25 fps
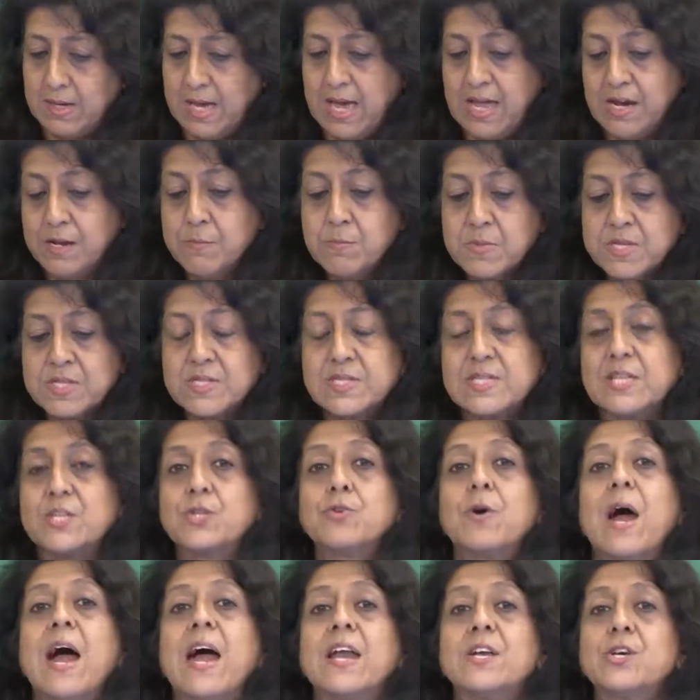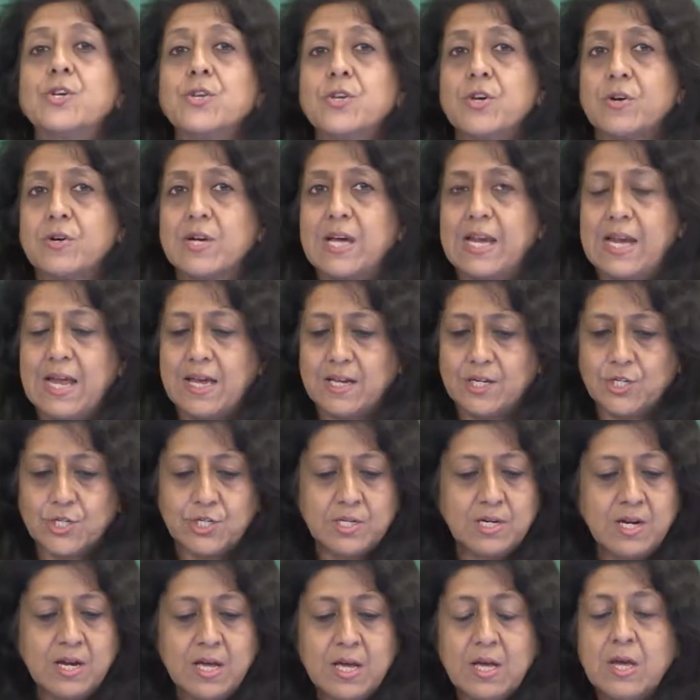elements that you add to your
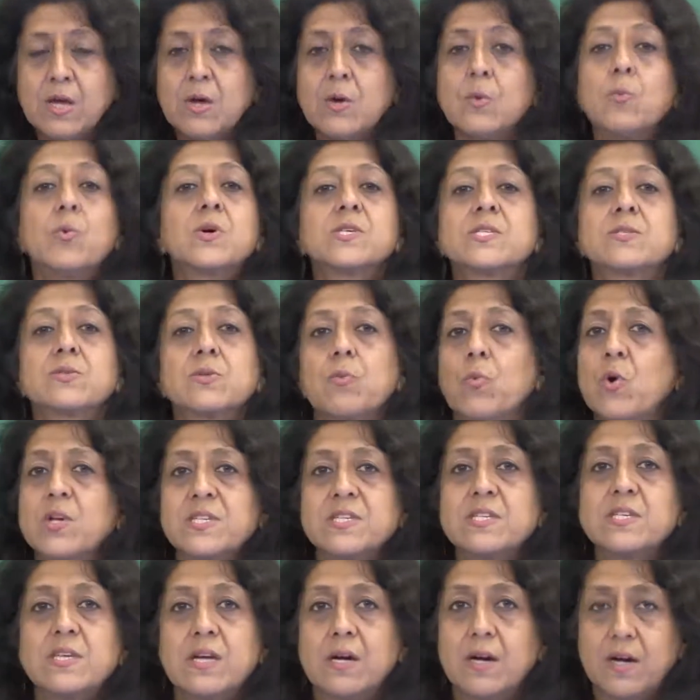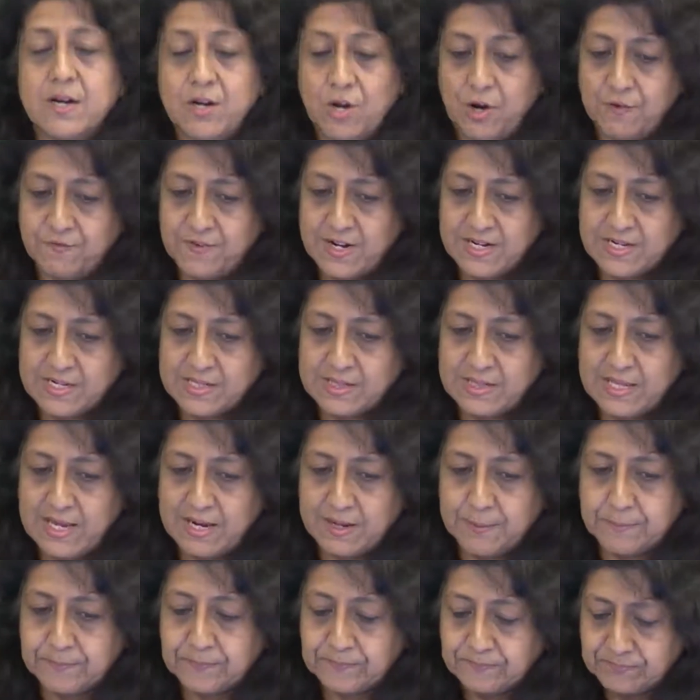collection wasn't heard of until
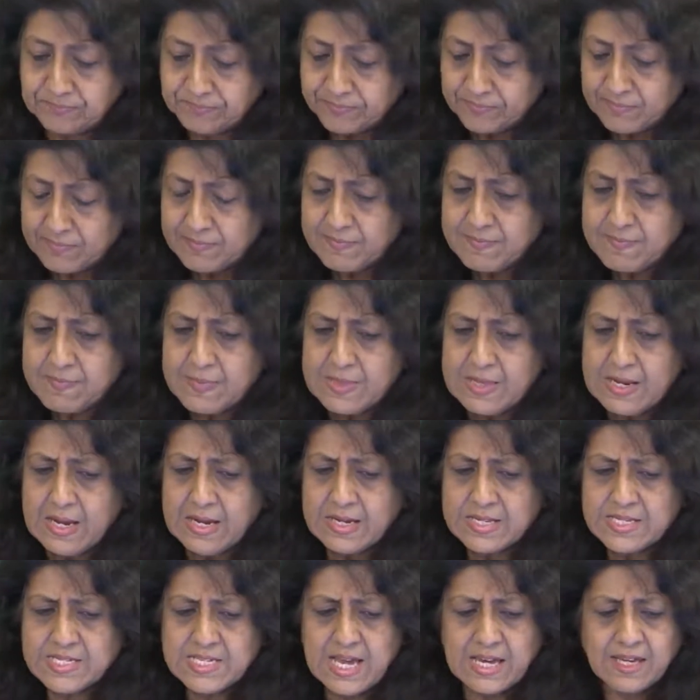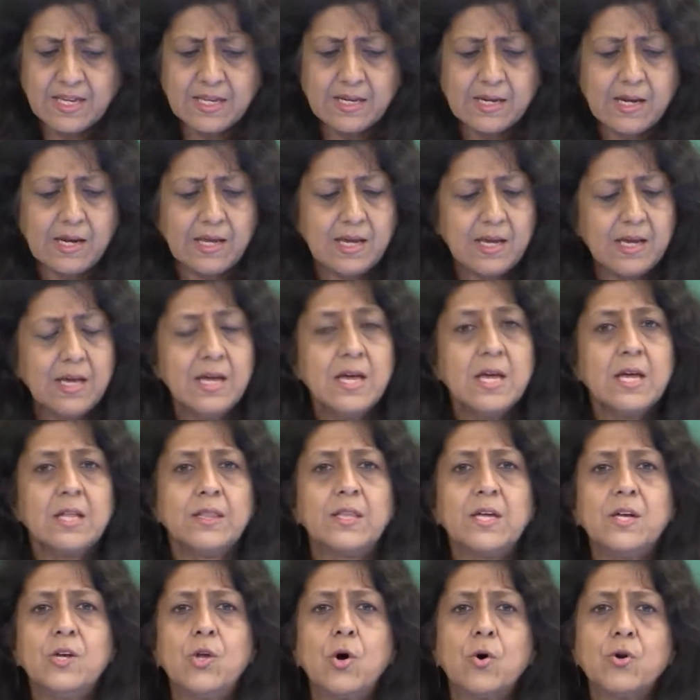then. Secondly,
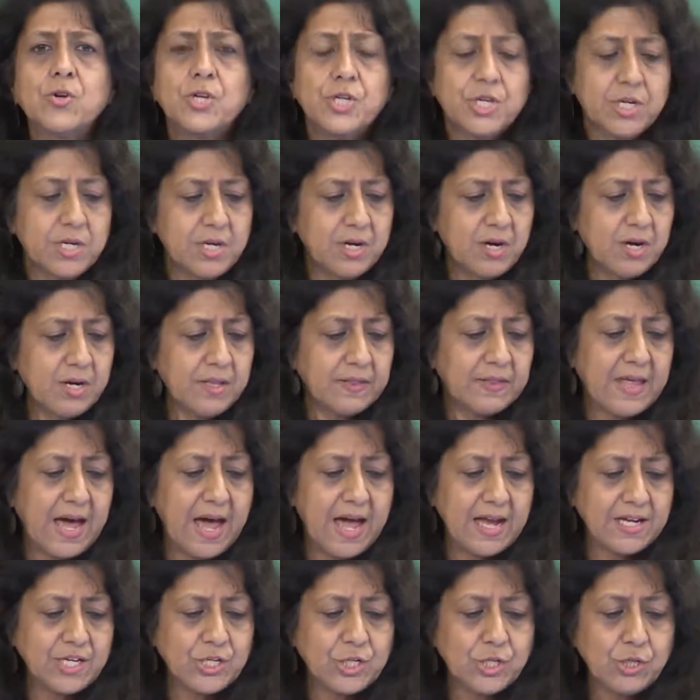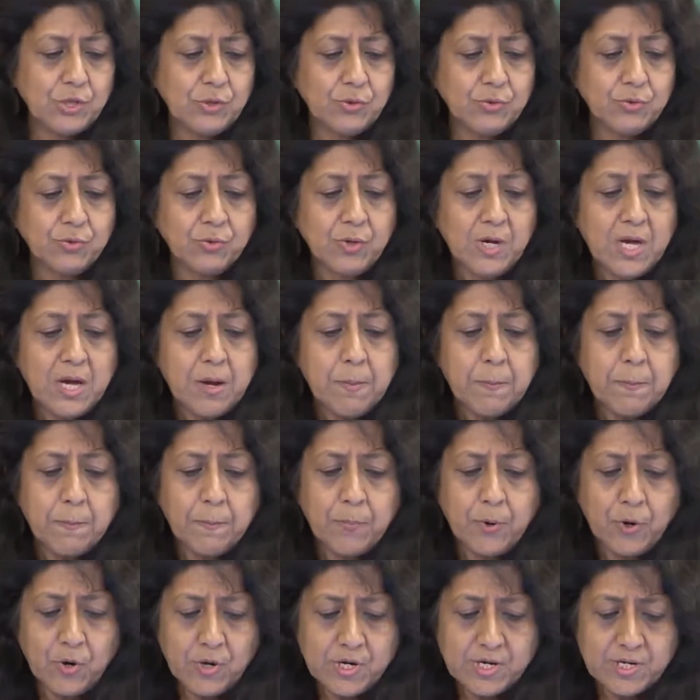the notion that you
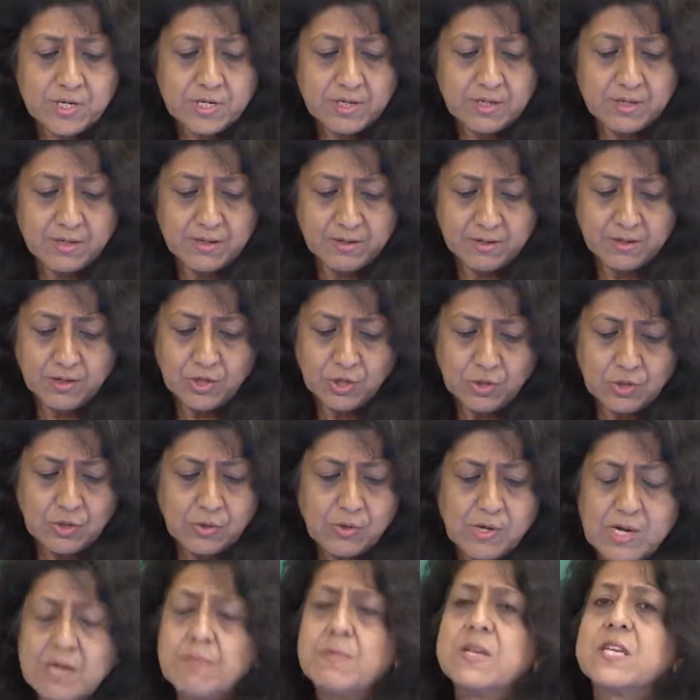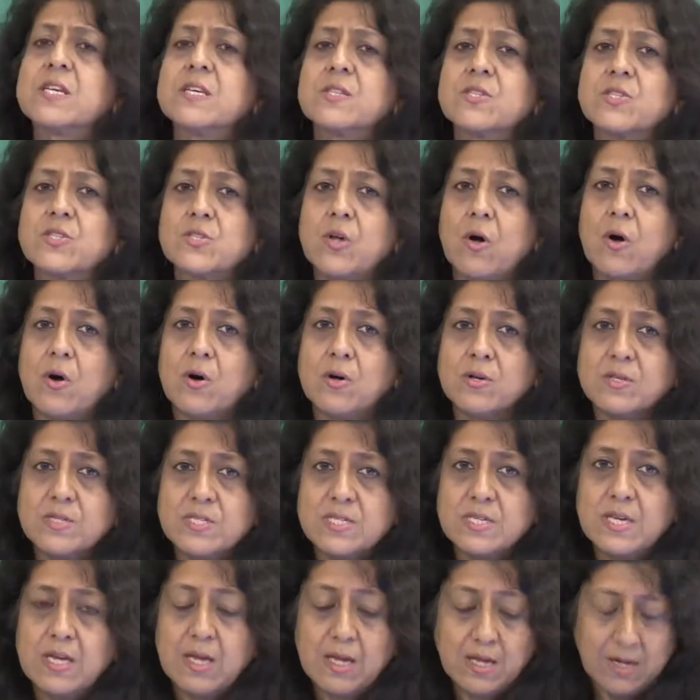put limited
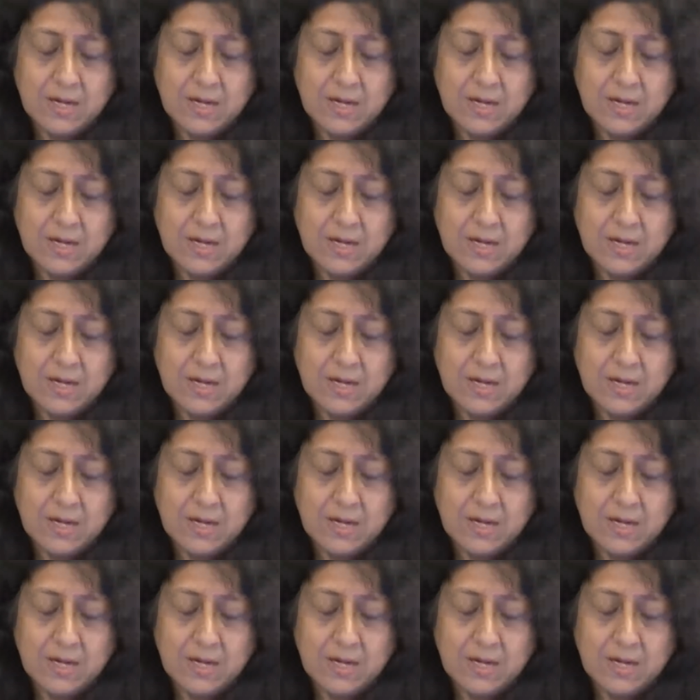songs